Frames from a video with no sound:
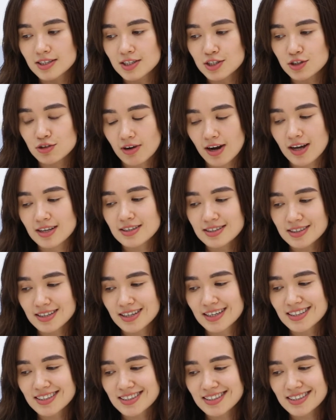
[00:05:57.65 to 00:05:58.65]

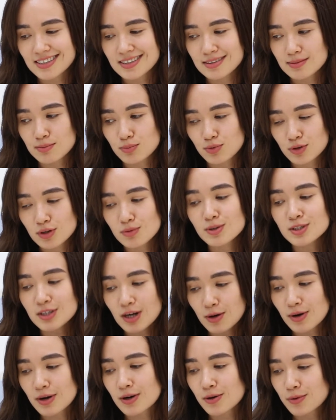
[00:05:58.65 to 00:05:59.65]
translates pretty much
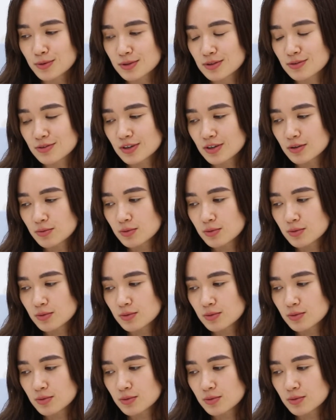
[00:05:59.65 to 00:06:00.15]
how I always feel,